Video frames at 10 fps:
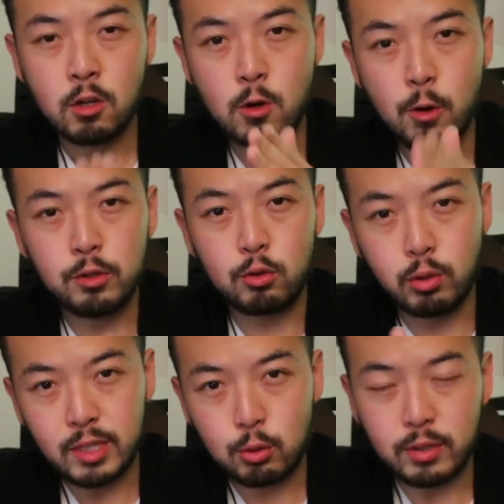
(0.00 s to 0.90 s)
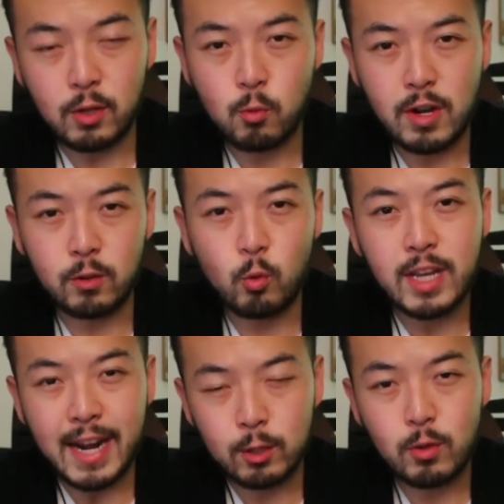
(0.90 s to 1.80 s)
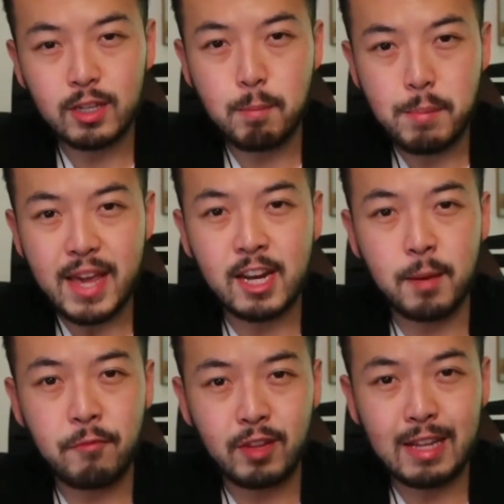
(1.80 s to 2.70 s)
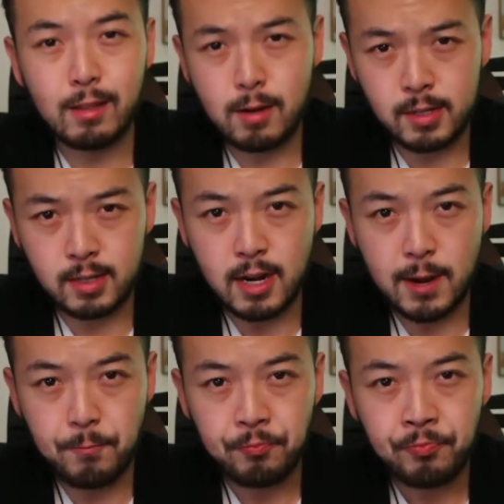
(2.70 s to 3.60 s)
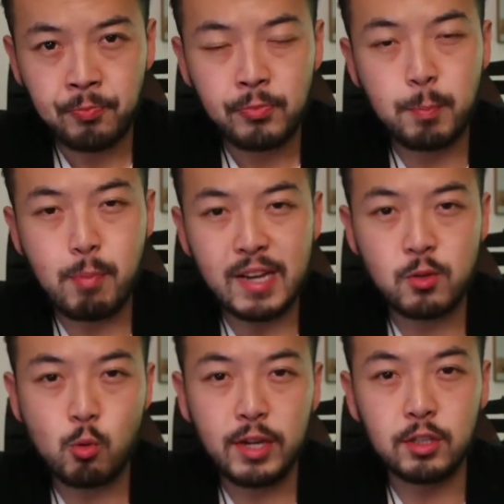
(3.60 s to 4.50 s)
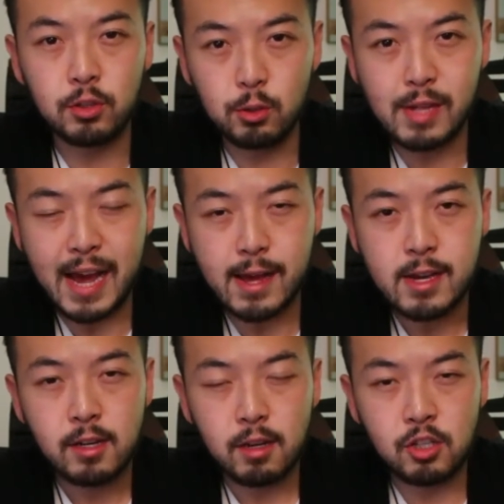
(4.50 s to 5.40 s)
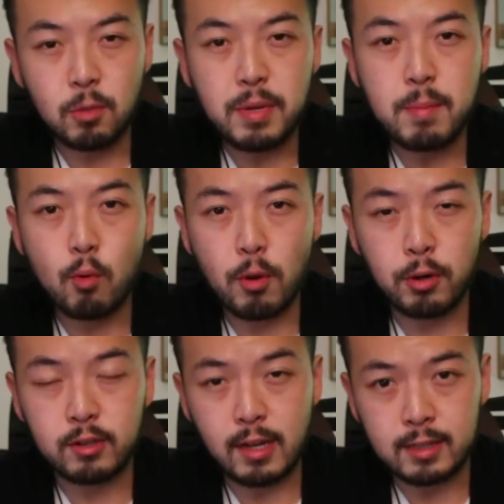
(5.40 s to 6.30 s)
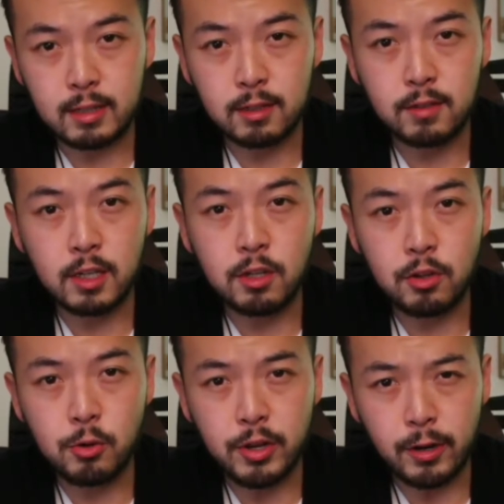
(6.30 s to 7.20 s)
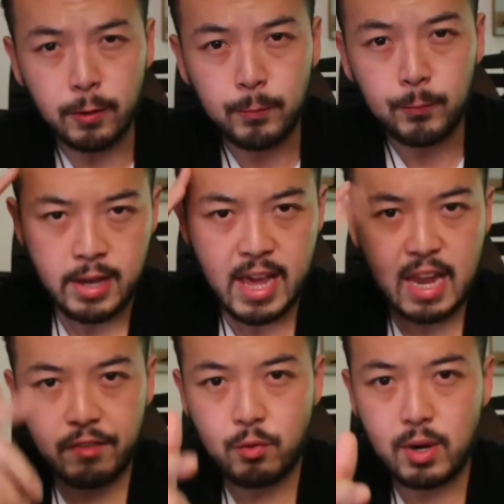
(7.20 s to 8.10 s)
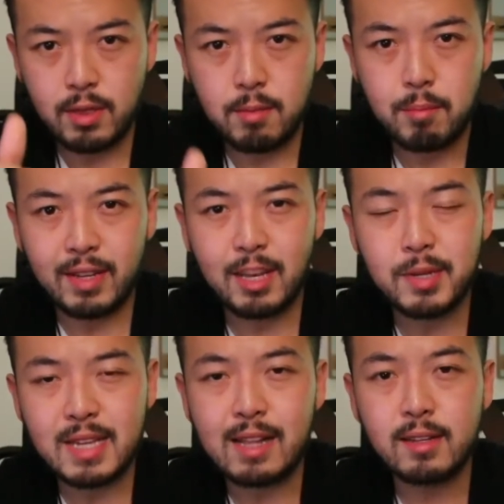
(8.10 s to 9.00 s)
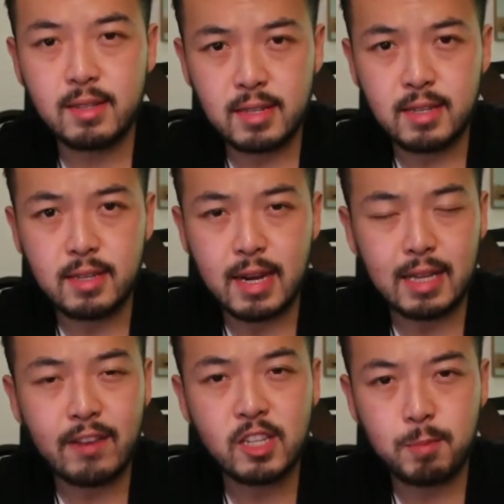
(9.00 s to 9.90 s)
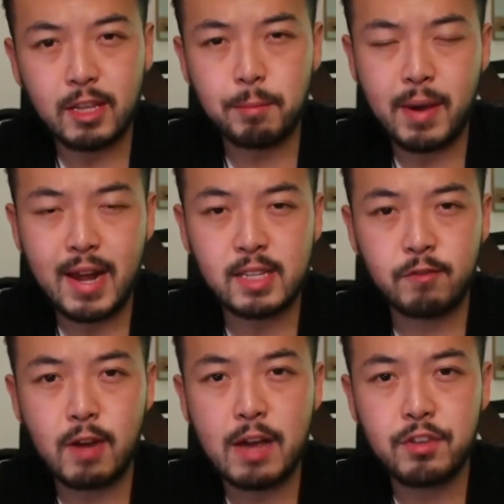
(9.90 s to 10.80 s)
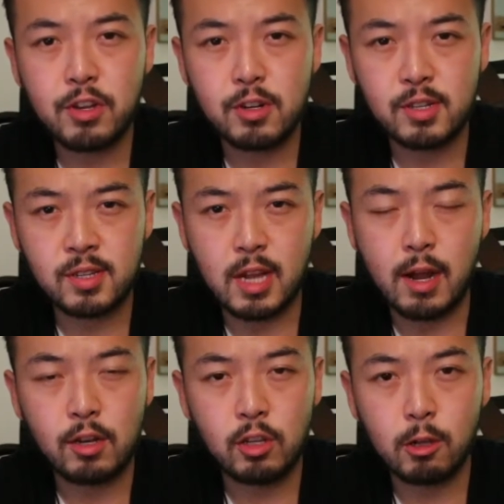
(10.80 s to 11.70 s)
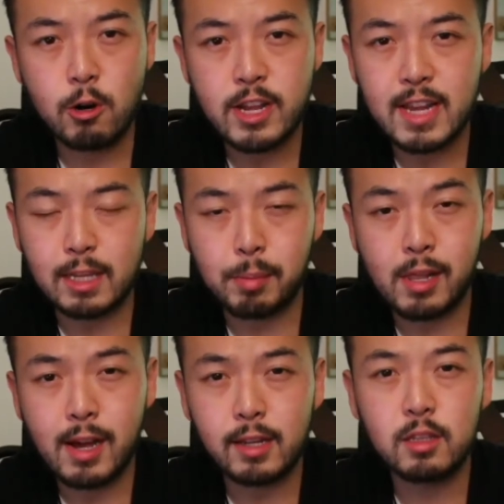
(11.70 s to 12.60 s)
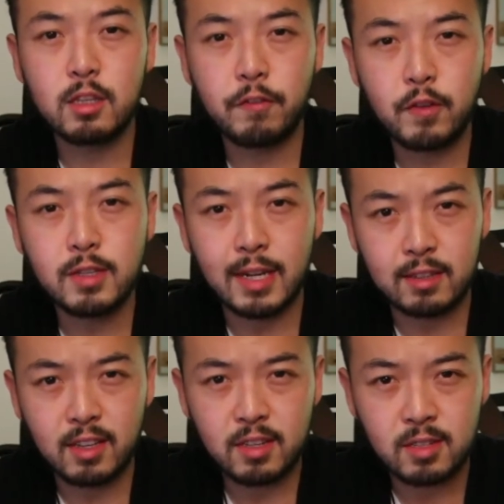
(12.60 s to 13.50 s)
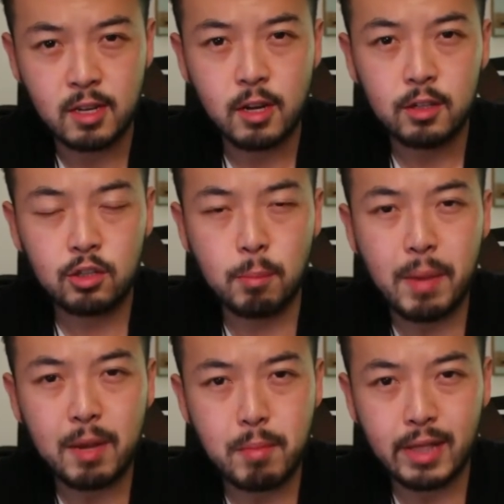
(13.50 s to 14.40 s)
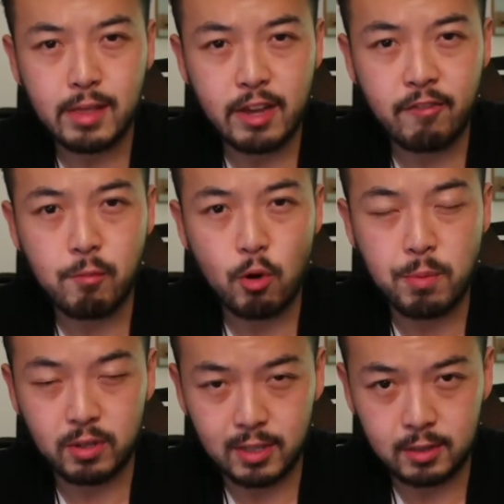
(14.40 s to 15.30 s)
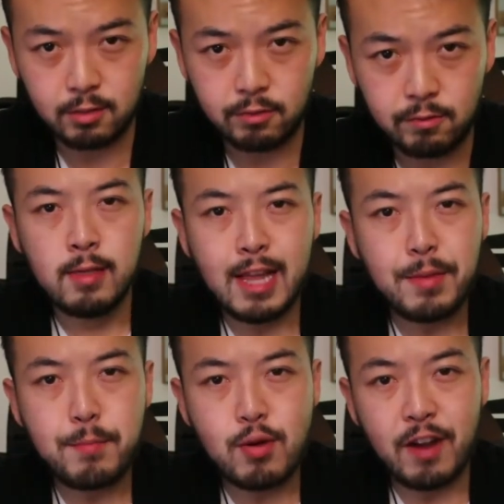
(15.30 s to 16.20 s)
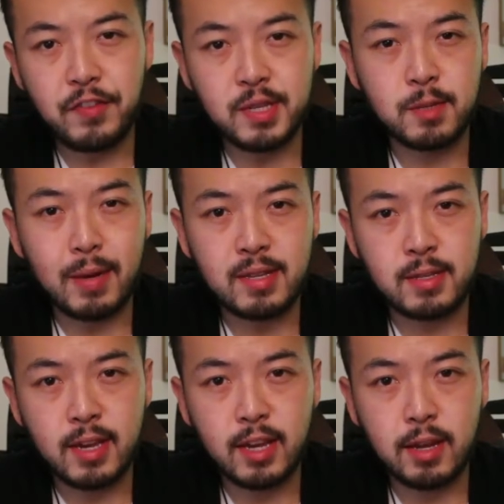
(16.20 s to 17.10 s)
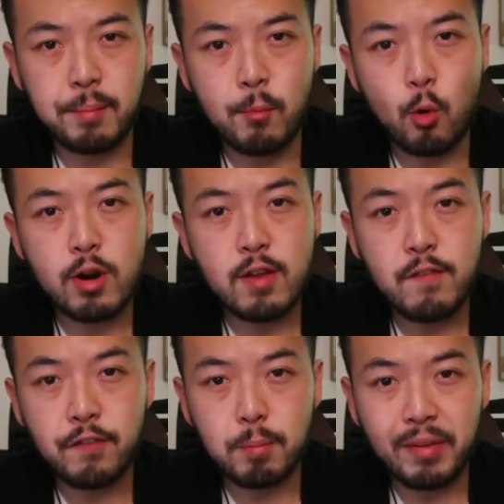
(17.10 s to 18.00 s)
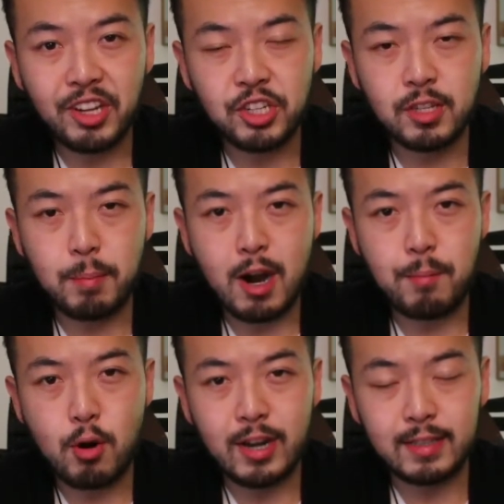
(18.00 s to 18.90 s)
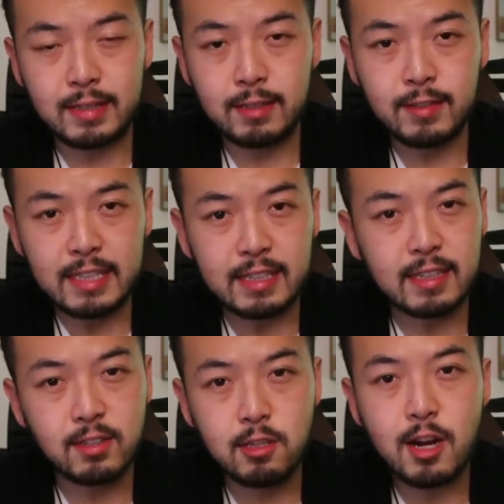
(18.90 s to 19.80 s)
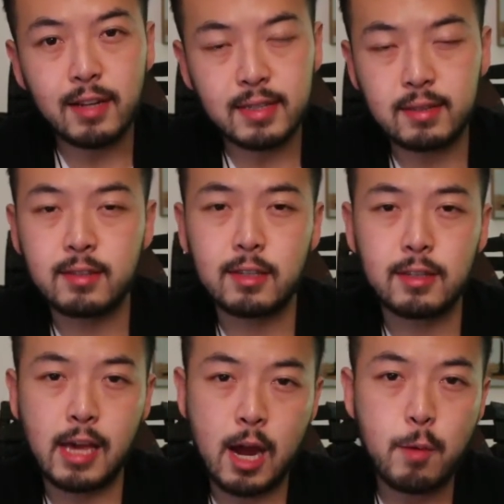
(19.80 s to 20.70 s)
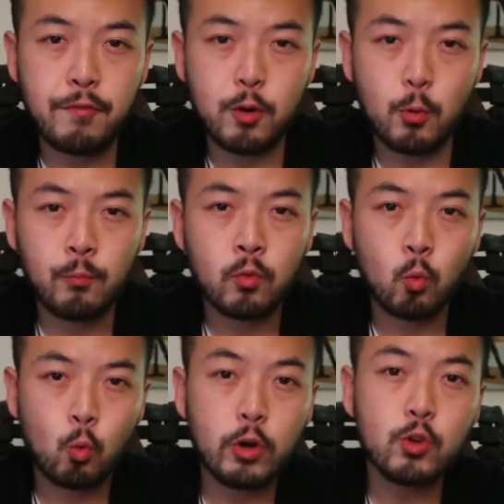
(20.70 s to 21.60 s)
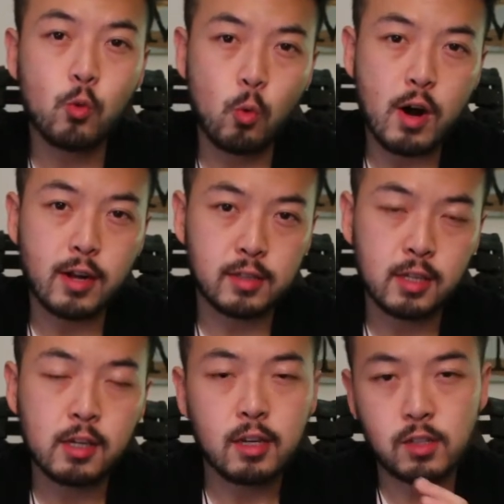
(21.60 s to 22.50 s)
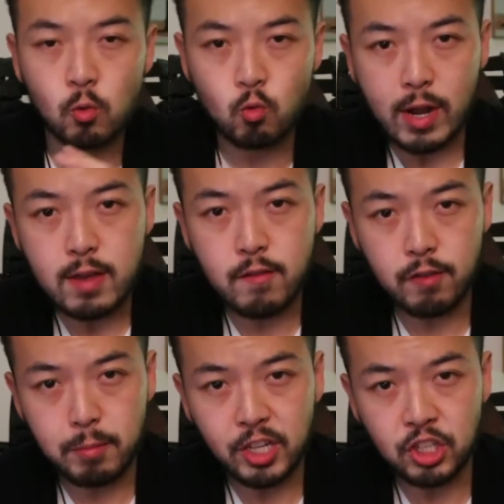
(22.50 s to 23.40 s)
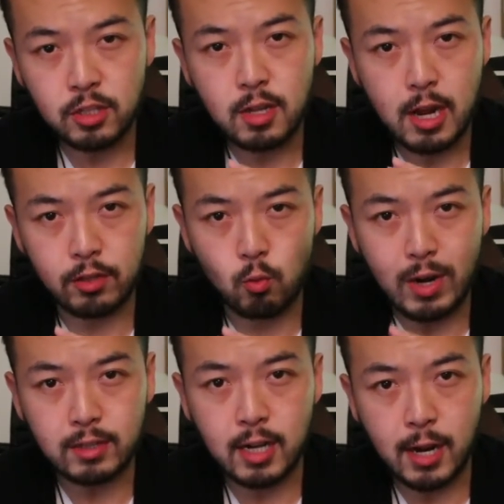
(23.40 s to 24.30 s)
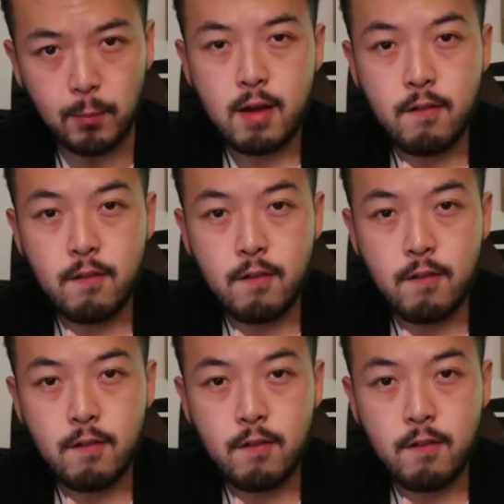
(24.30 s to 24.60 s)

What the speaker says: Going to 2021, we kind of want to make up for that lost time. The best way to do that is to be more productive in the new year. Hey everyone, my name is Alan Z, and I've spent the past 5 years learning and applying different techniques to make my life more productive. Let me preface this by saying more information about productivity is not necessarily helpful. What you want is the right information at the right time.